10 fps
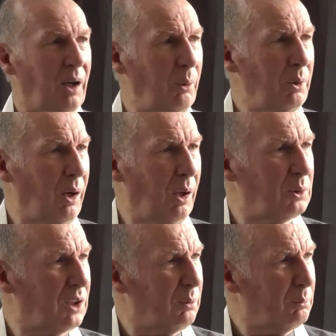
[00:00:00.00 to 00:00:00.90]
How,
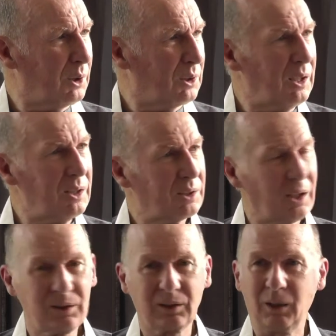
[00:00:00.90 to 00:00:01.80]
how come that he
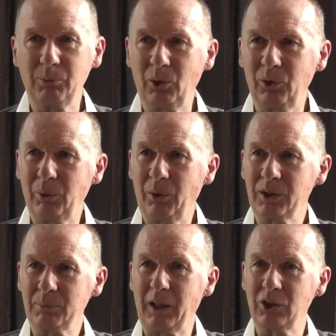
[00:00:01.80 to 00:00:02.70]
says that I'm the only one
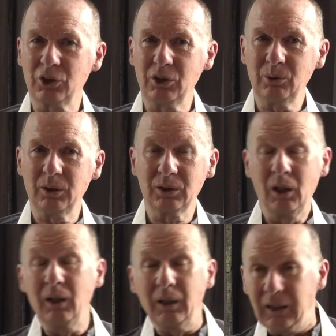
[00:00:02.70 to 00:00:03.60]
that's managed to do it?
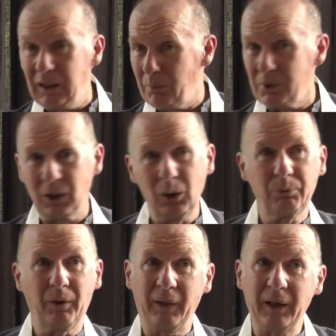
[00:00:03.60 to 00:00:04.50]
He
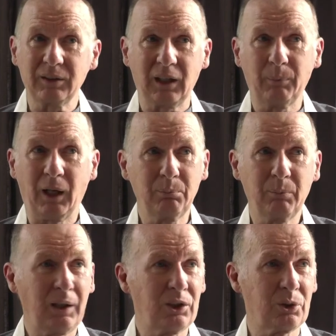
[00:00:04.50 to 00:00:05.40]
himself at that time
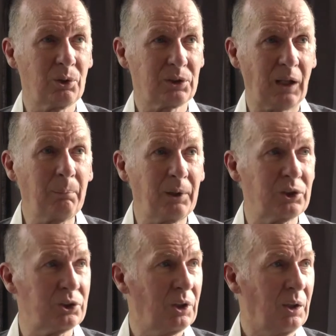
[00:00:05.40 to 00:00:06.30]
hadn't managed to
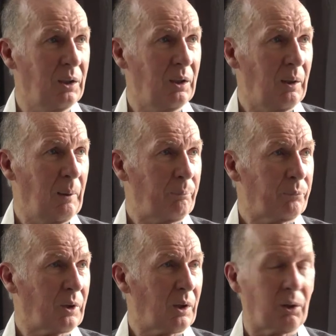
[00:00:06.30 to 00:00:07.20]
establish
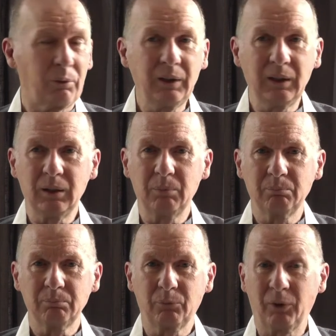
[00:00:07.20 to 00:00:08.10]
a really
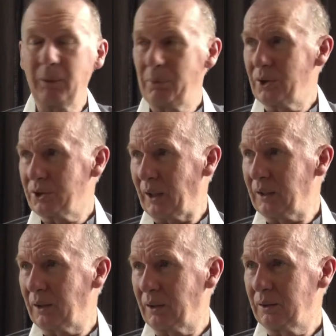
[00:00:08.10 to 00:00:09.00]
vibrant
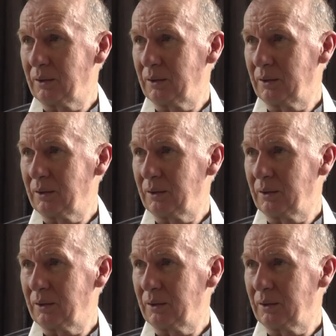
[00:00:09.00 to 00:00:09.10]
sangha.